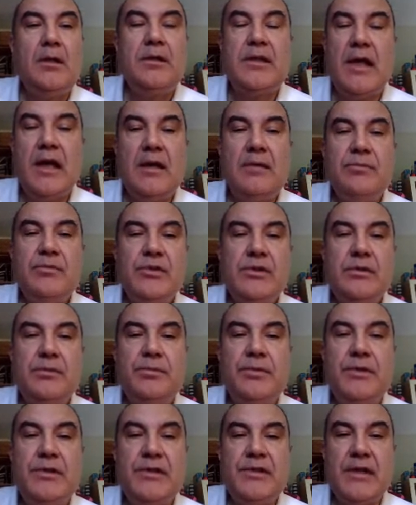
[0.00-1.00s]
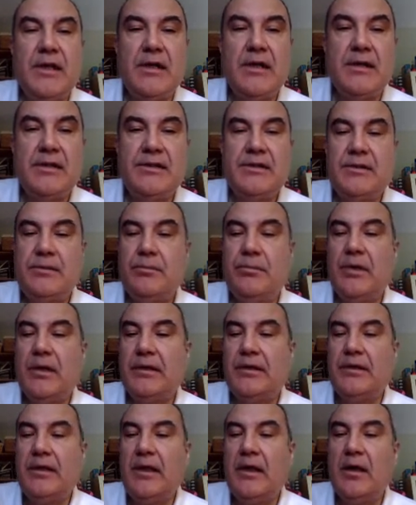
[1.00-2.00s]
CAMs are precise,
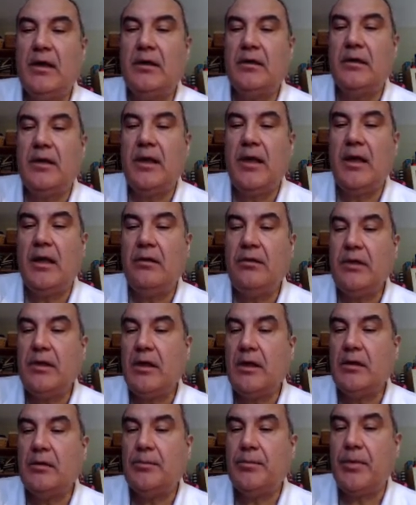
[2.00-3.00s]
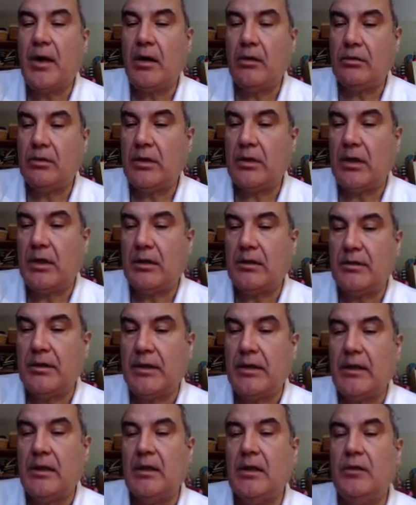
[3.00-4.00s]
but they are area and power
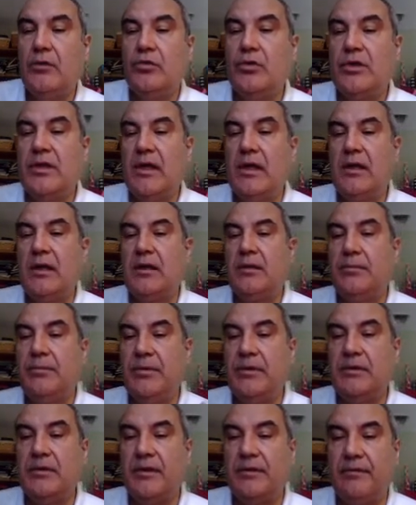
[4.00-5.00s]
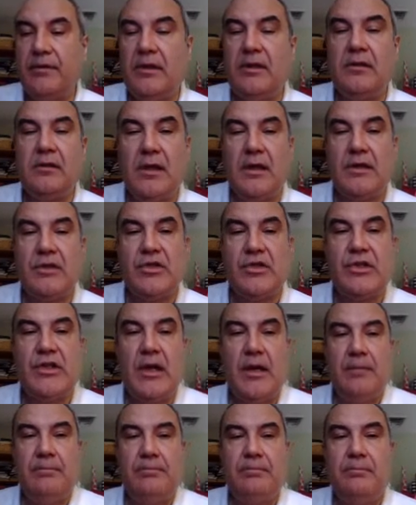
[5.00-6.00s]
hungry, you cannot build a very large
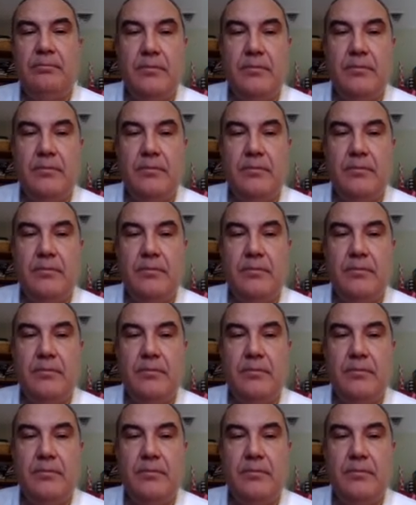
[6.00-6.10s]
cam.